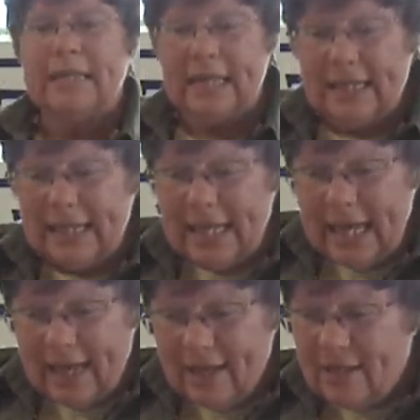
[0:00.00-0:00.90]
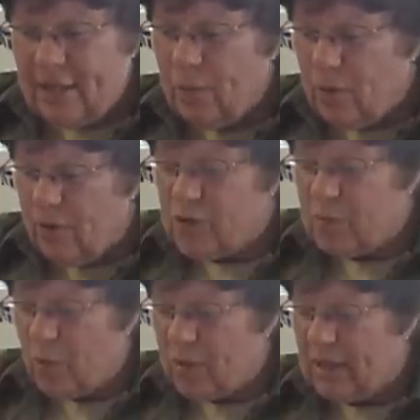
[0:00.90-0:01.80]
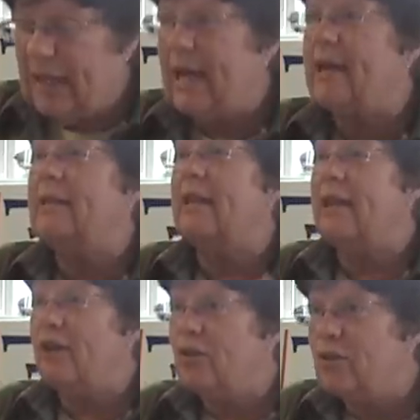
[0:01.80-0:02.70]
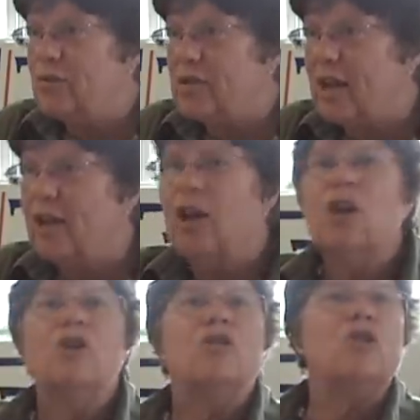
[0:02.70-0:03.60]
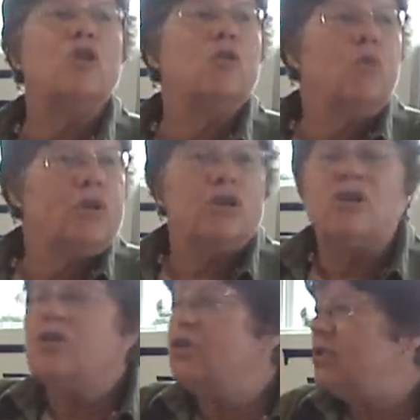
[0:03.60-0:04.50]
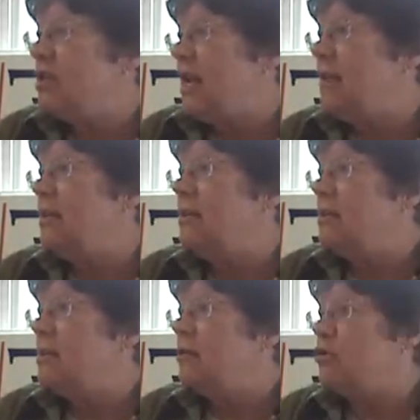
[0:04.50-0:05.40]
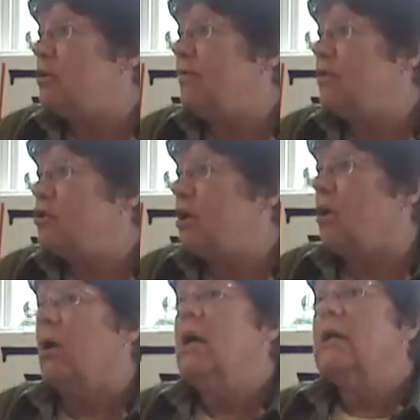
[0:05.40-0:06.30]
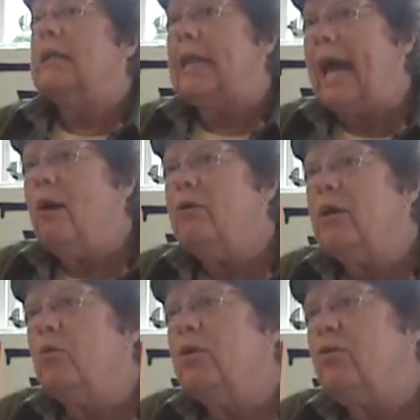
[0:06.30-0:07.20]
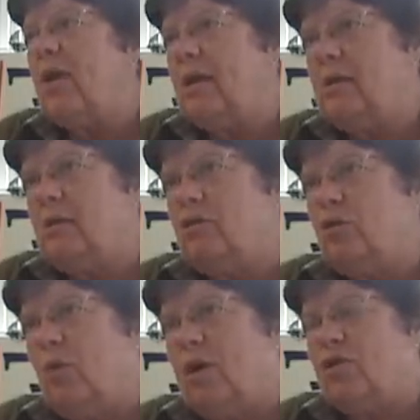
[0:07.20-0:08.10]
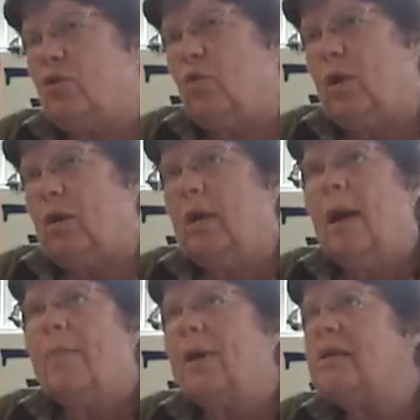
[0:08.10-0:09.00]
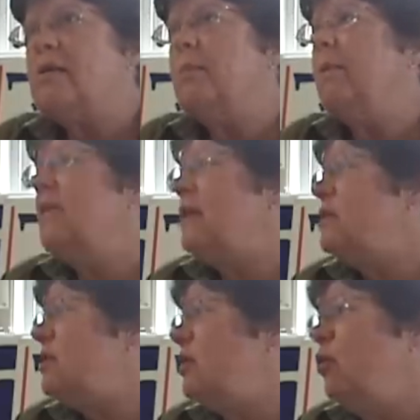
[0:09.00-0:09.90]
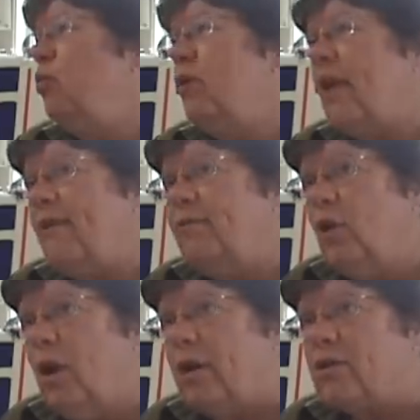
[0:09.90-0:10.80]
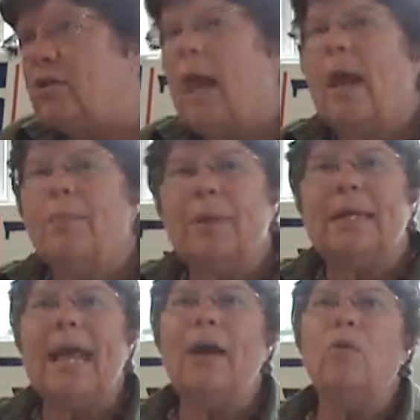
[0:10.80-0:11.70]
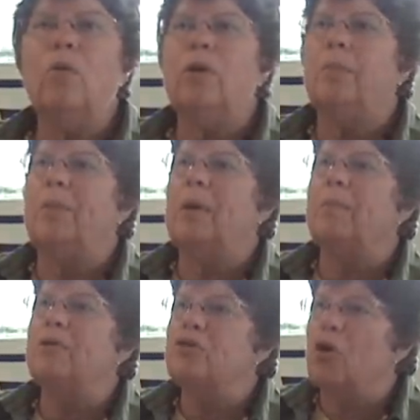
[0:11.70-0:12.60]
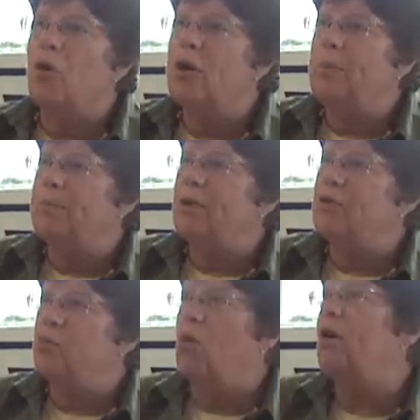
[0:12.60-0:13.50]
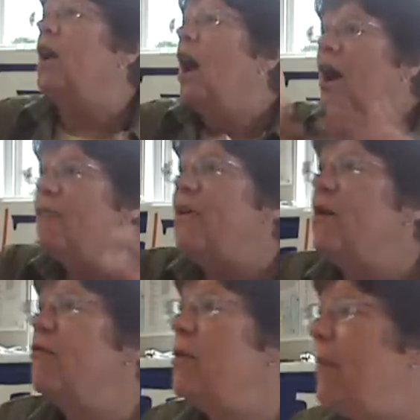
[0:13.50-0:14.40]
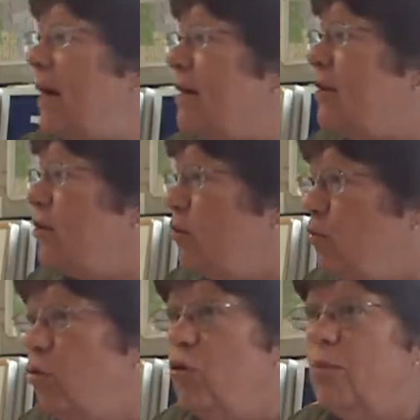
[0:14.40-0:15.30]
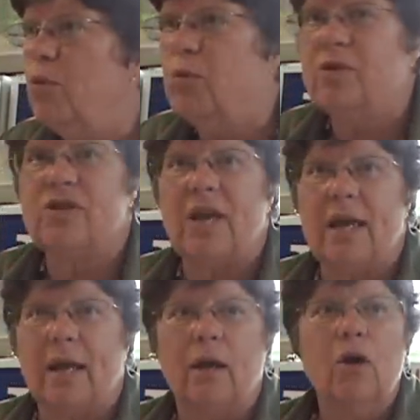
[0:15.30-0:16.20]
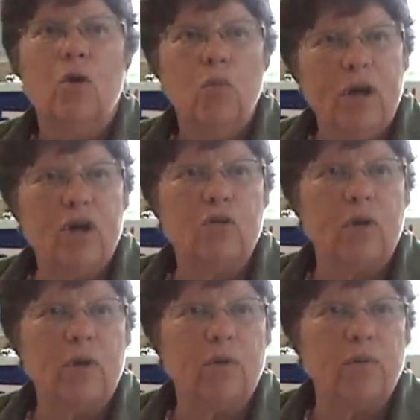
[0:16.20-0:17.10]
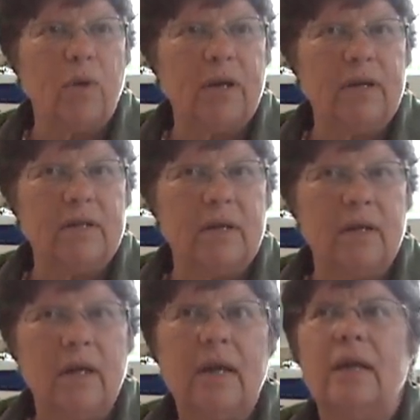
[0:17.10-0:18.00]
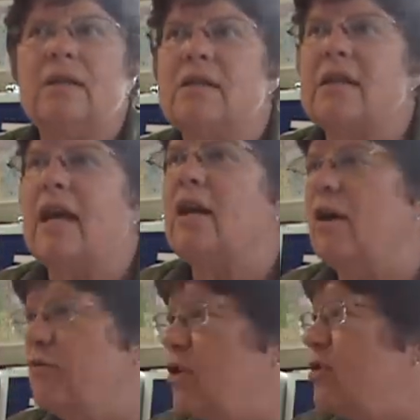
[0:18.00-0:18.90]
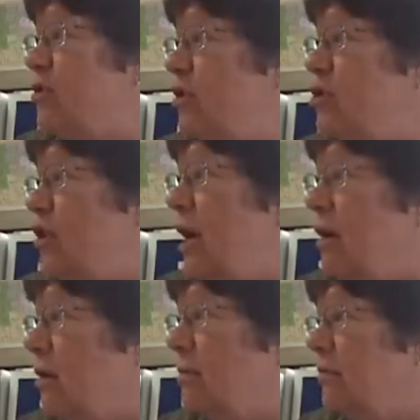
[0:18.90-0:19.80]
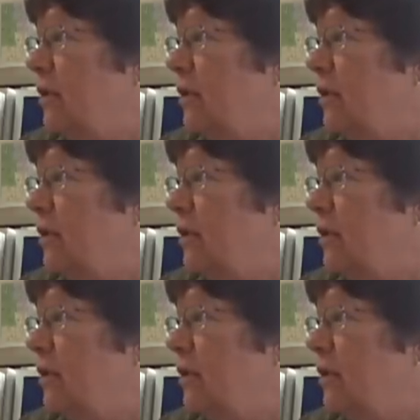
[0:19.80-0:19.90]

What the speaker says: Then at the end, he would have spoken again, and then he could have said, do you wish to sustain the decision of the chair? Now they would have had a situation where possibly they still would have lost, but now it would have been a majority plus one of everybody in the room who was saying, we agree with what he did, instead of just the chair.